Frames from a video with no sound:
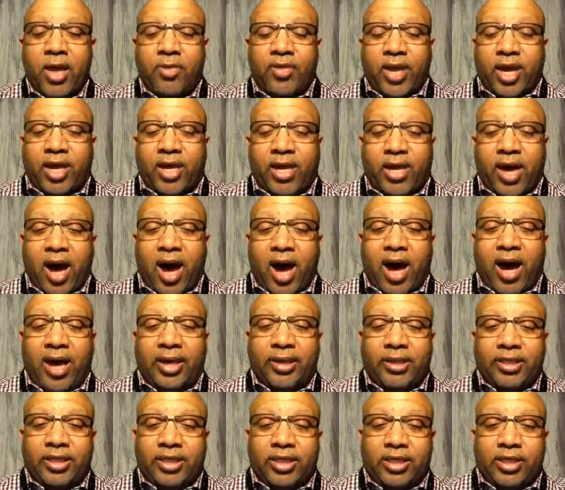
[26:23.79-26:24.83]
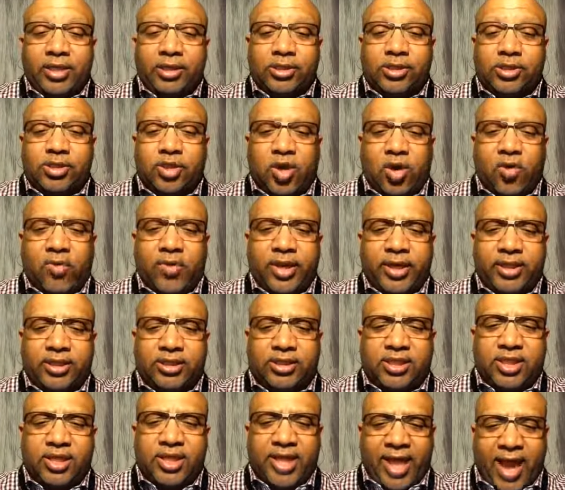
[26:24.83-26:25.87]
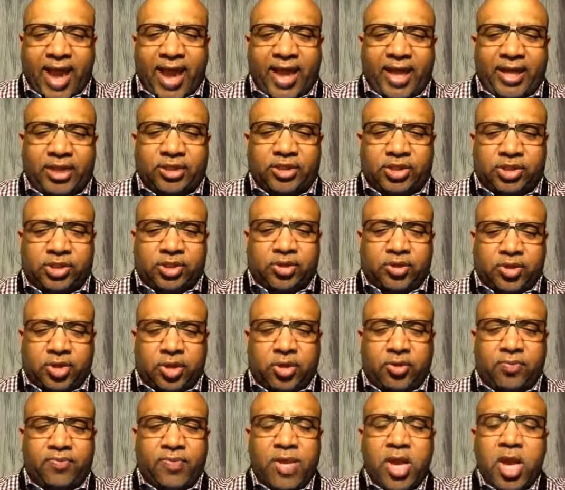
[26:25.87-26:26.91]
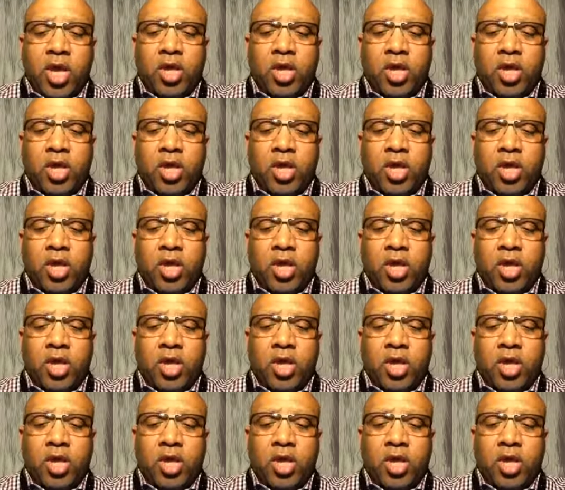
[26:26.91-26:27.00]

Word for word: that God is going to answer you.